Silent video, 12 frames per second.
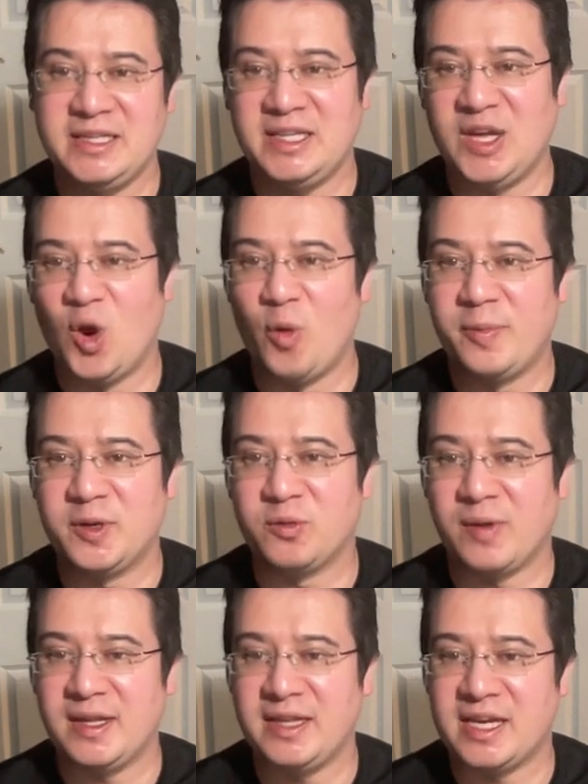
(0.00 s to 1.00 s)
in the Open
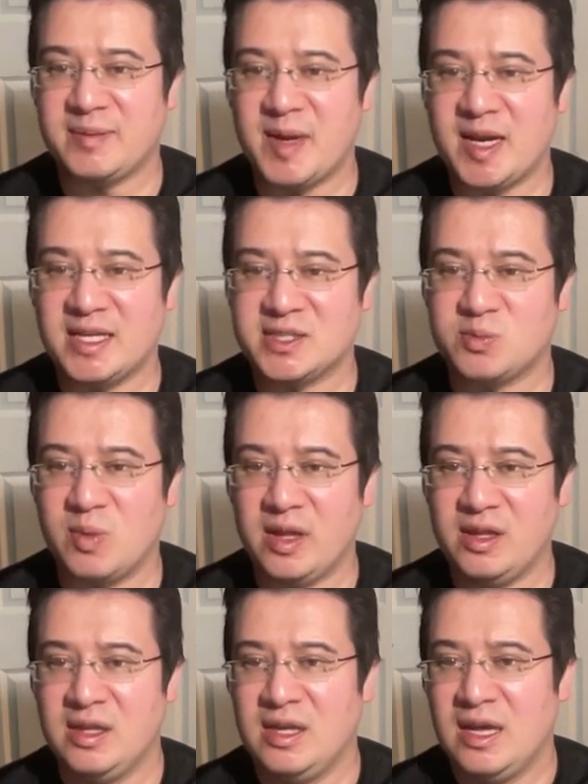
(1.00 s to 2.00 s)
Great League meta as
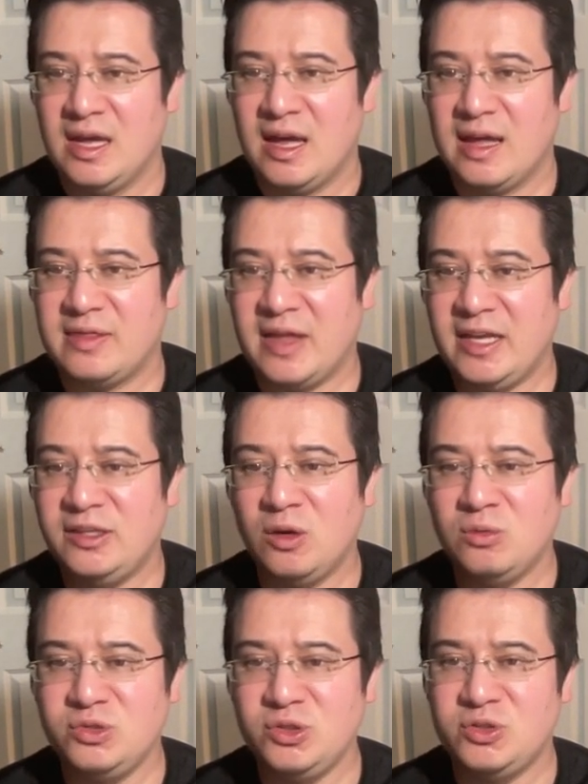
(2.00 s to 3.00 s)
well, they
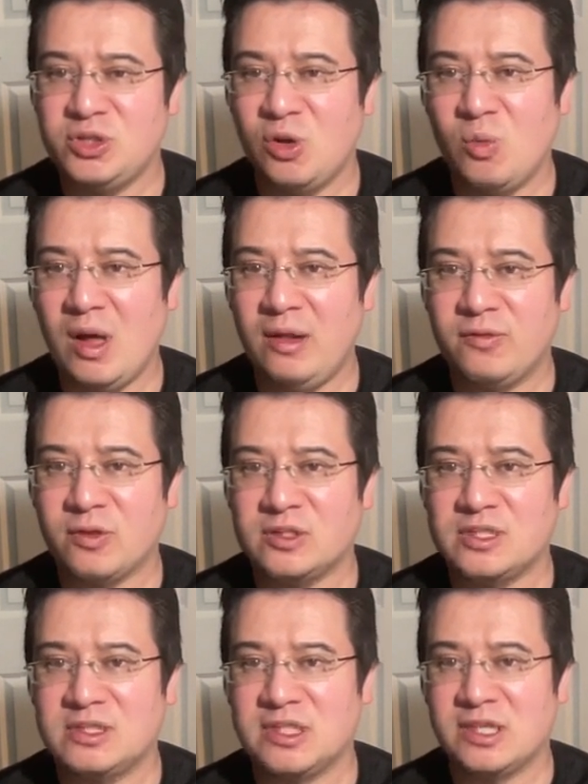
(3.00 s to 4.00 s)
don't do so well
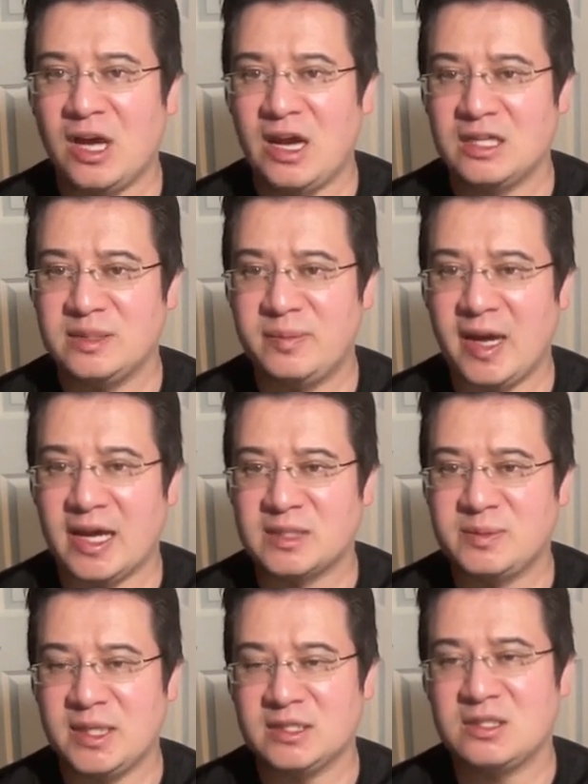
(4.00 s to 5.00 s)
versus the
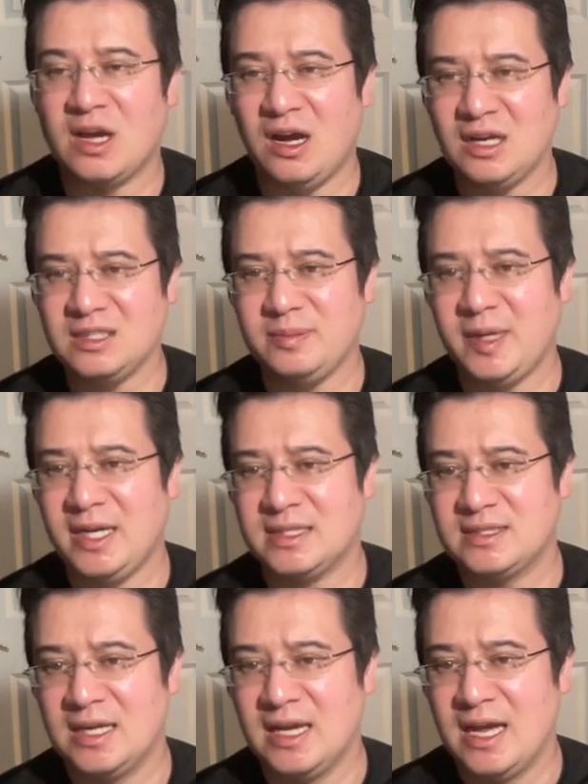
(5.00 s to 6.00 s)
Toxapex, because
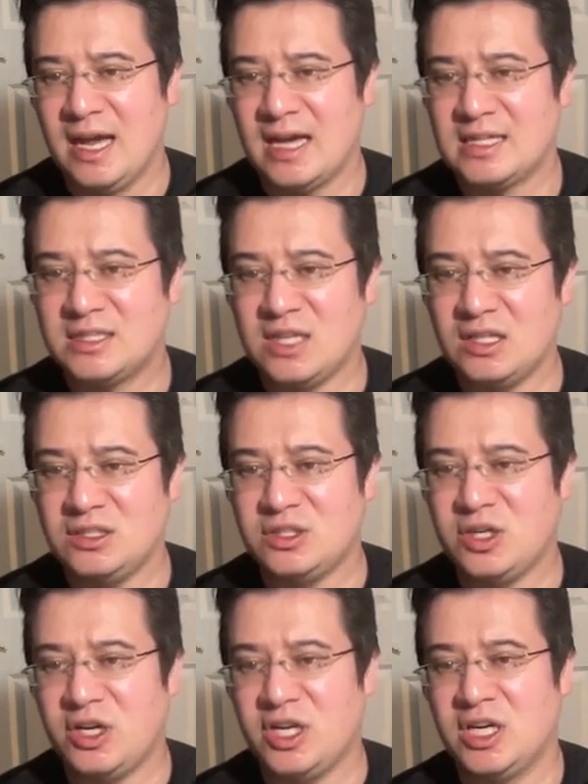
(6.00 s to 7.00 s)
Toxapex has such
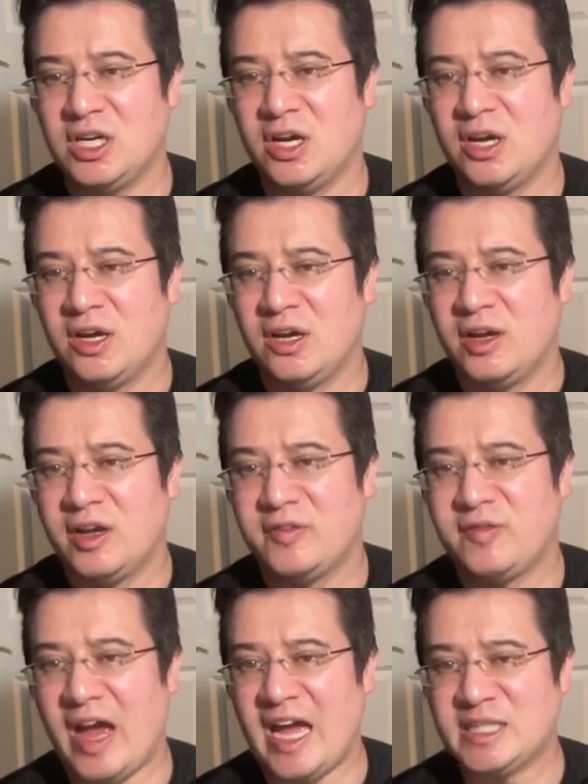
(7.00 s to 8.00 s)
good
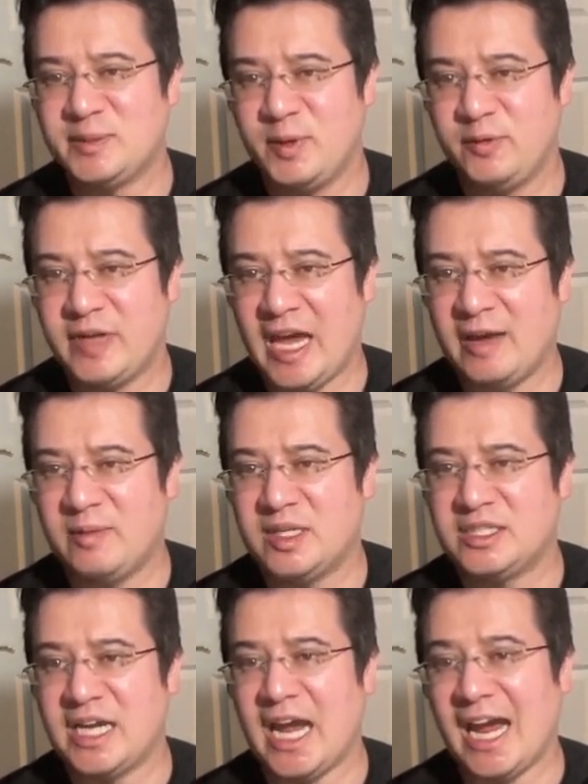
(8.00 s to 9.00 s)
fast move
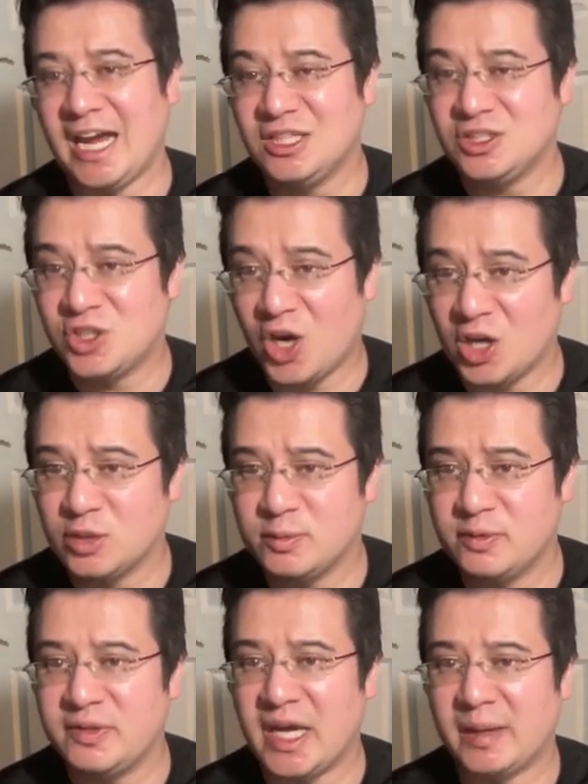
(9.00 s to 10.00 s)
damage and charge
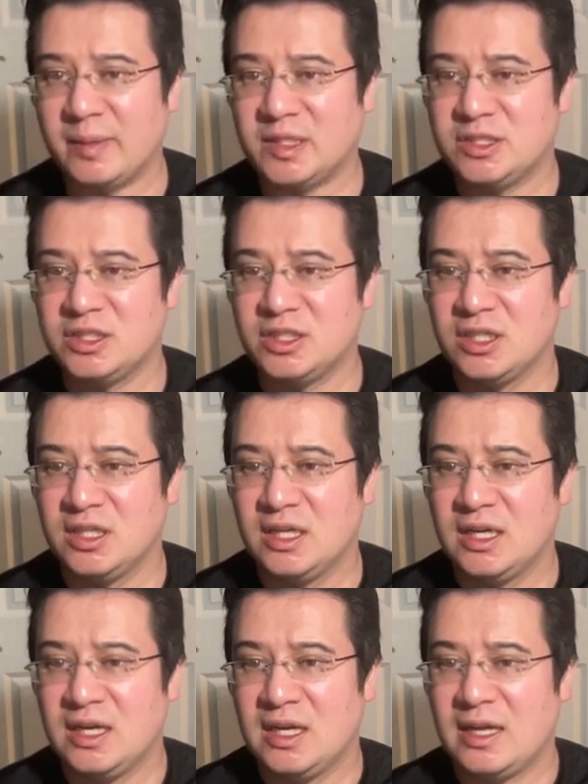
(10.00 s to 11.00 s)
move damage.
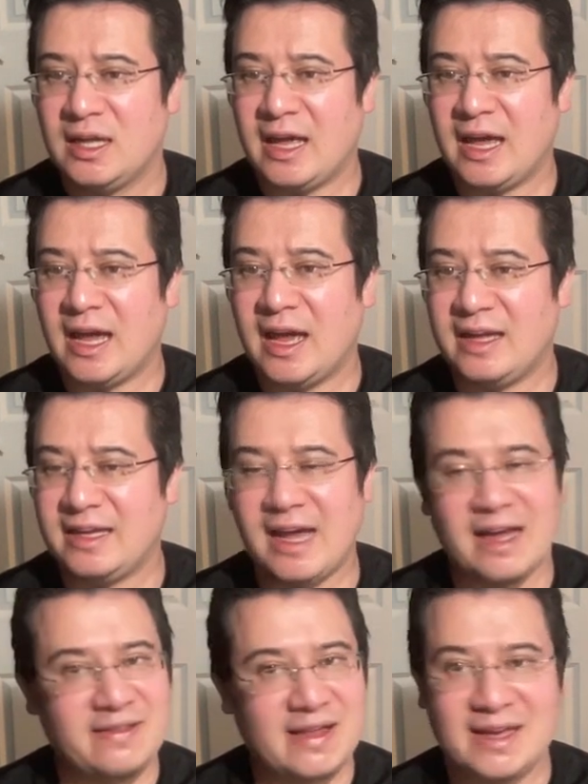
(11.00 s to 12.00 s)

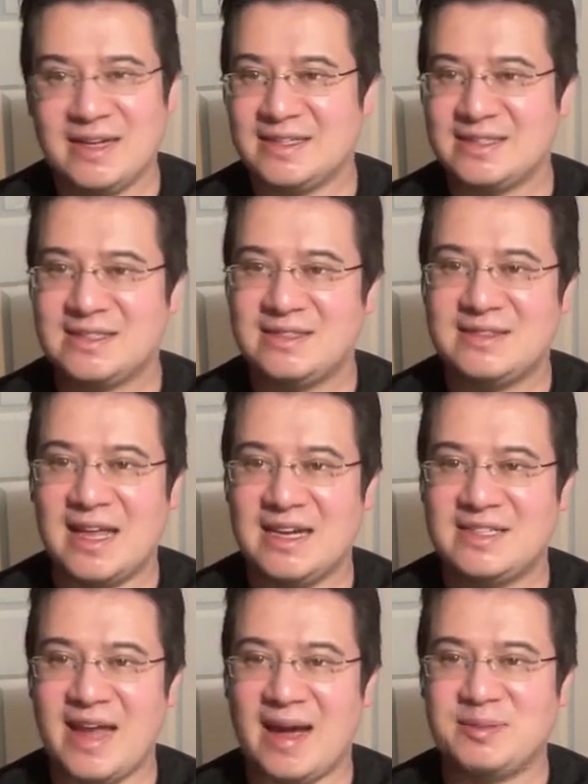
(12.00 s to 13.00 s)

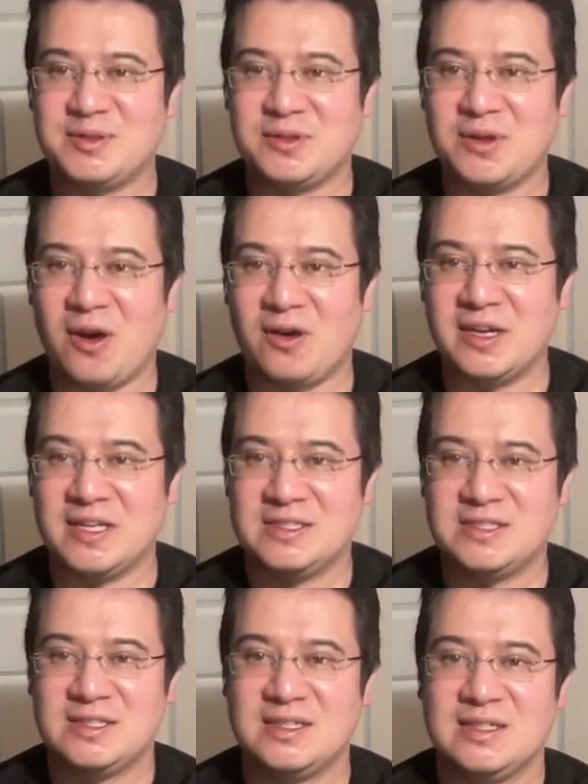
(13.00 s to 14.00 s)
That's absolute
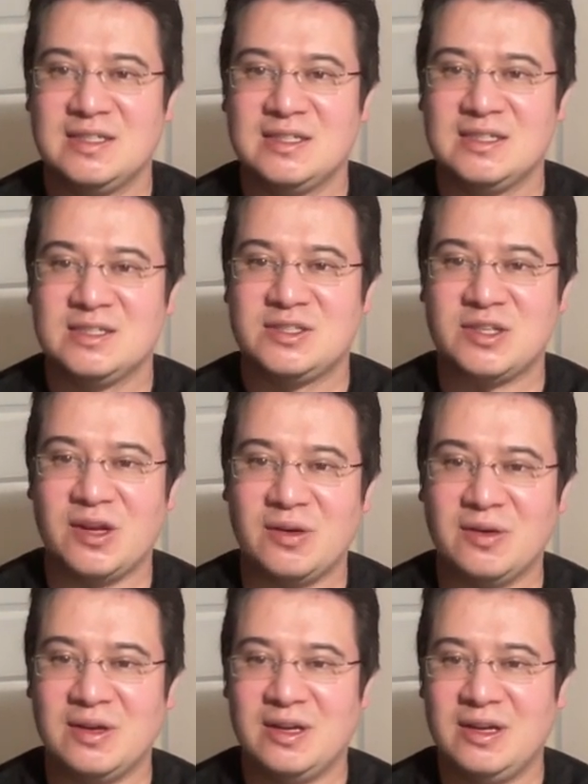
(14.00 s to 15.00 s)
carnage.
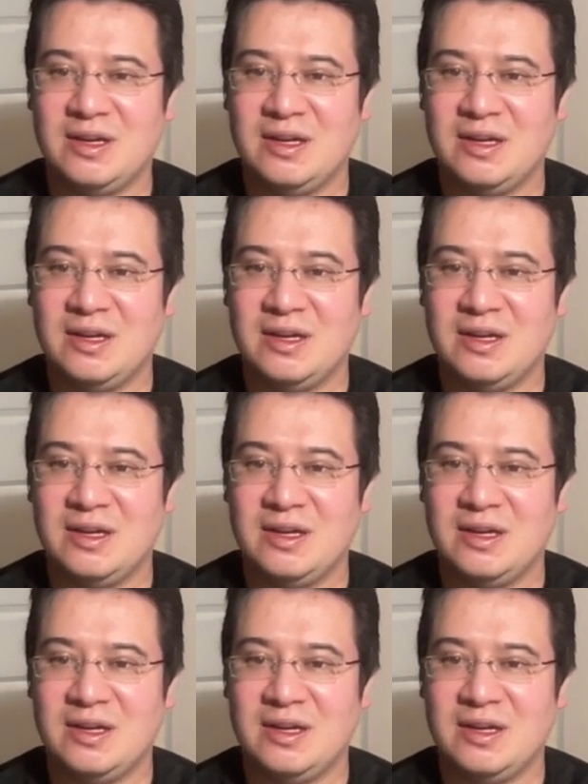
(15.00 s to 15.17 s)
So